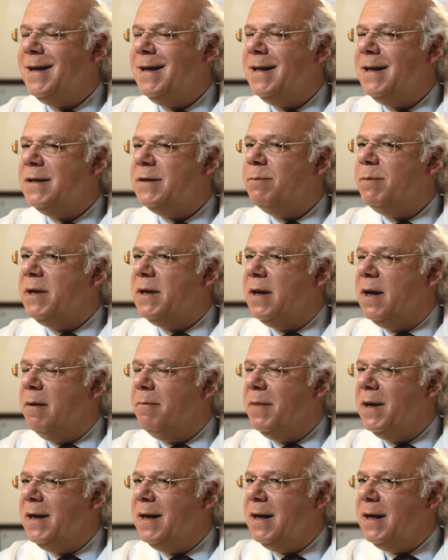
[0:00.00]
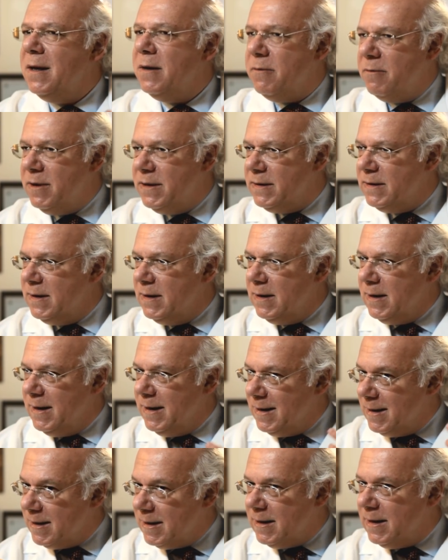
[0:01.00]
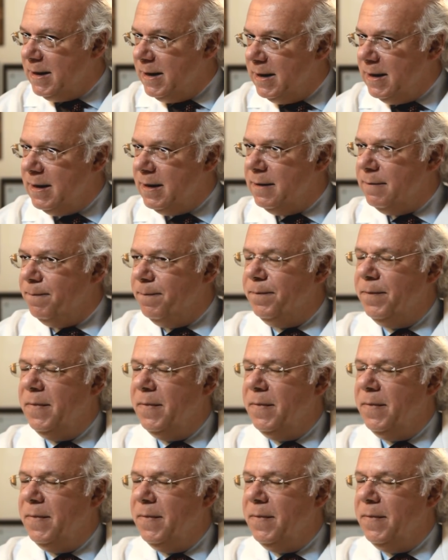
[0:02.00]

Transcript: it is becoming increasingly clear